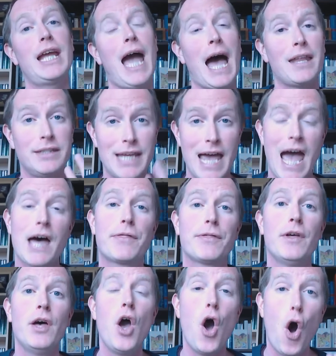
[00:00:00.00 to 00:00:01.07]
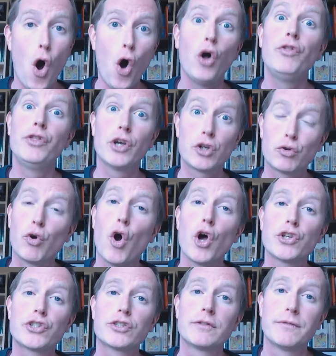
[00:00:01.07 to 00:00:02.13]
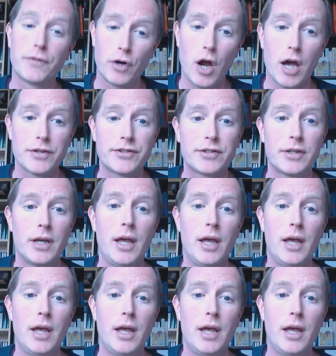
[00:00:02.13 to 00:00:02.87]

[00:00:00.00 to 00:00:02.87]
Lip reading: and death on the cross for us.